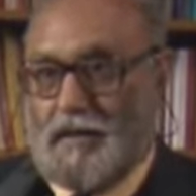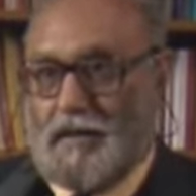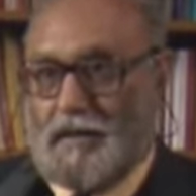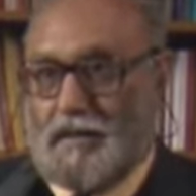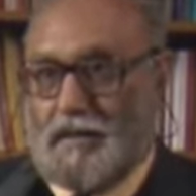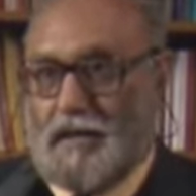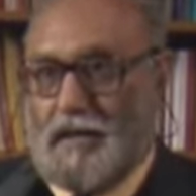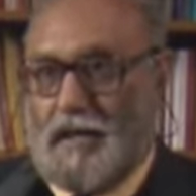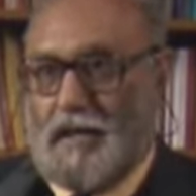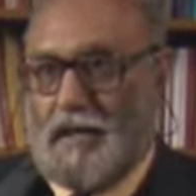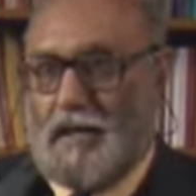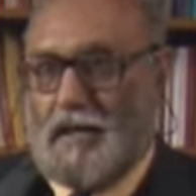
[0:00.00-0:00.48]

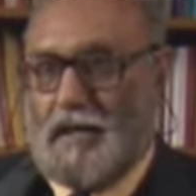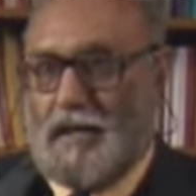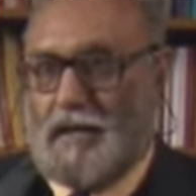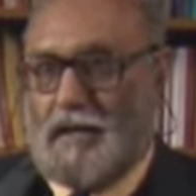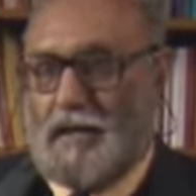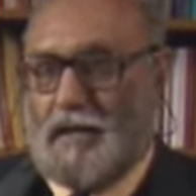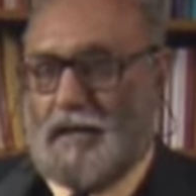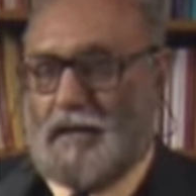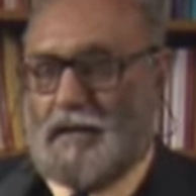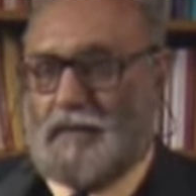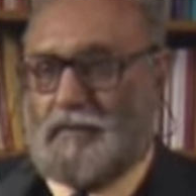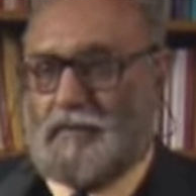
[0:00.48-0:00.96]
Then
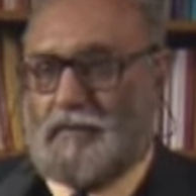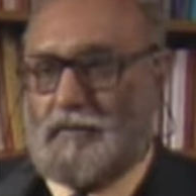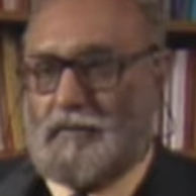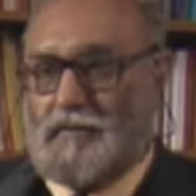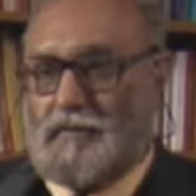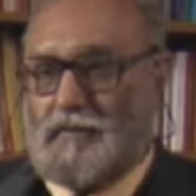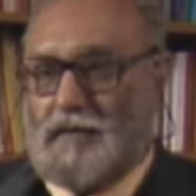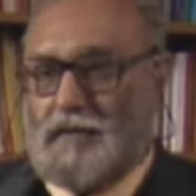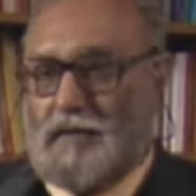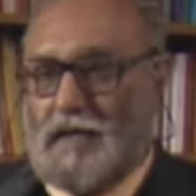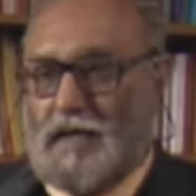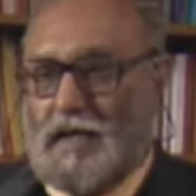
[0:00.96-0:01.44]
in
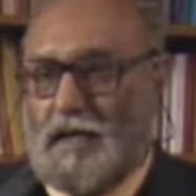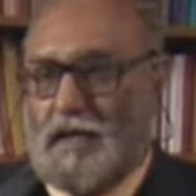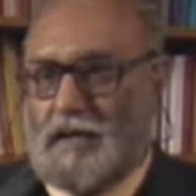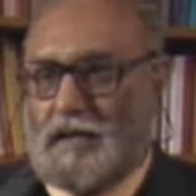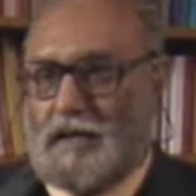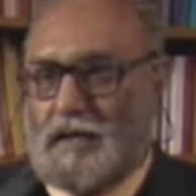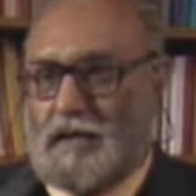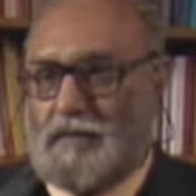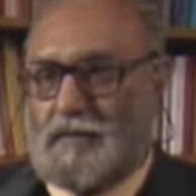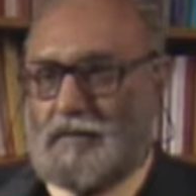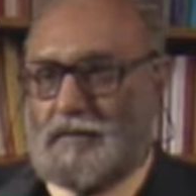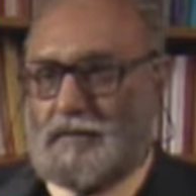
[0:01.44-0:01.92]

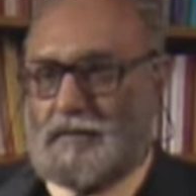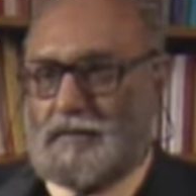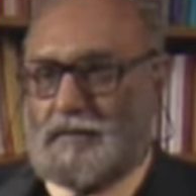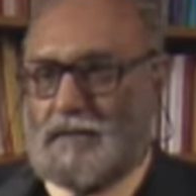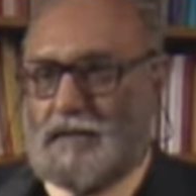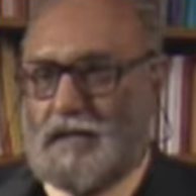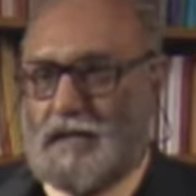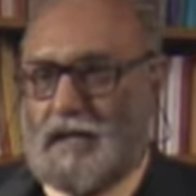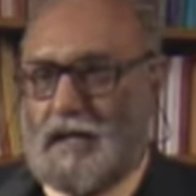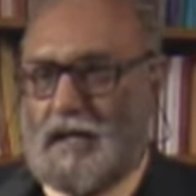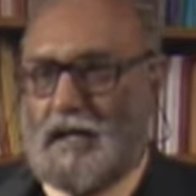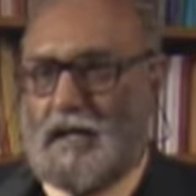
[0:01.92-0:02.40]
58 I was
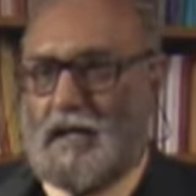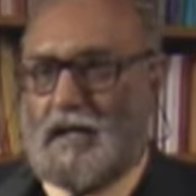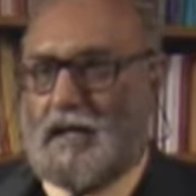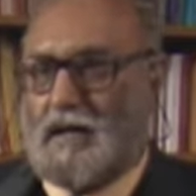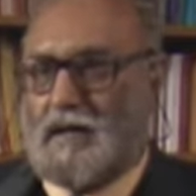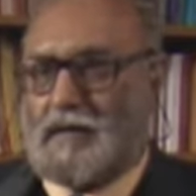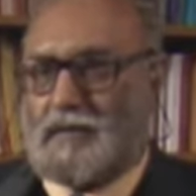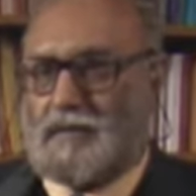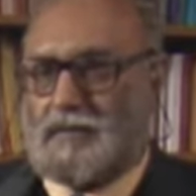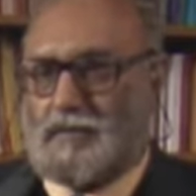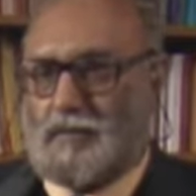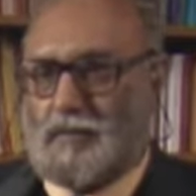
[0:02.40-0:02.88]
again
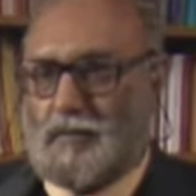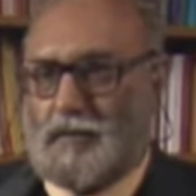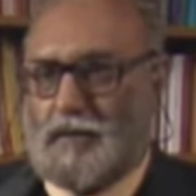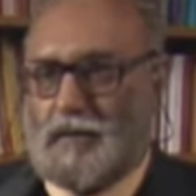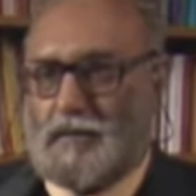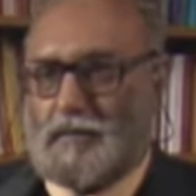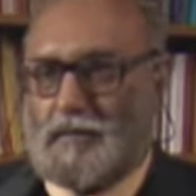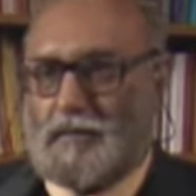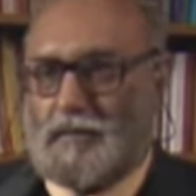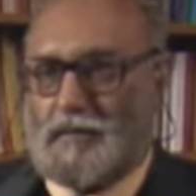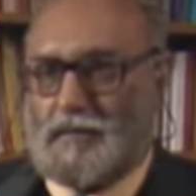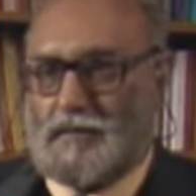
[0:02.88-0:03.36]
asked to
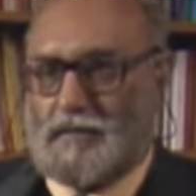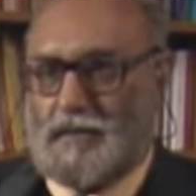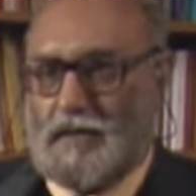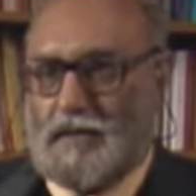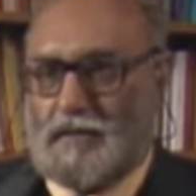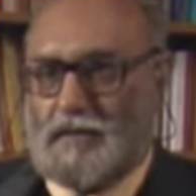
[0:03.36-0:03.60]
become the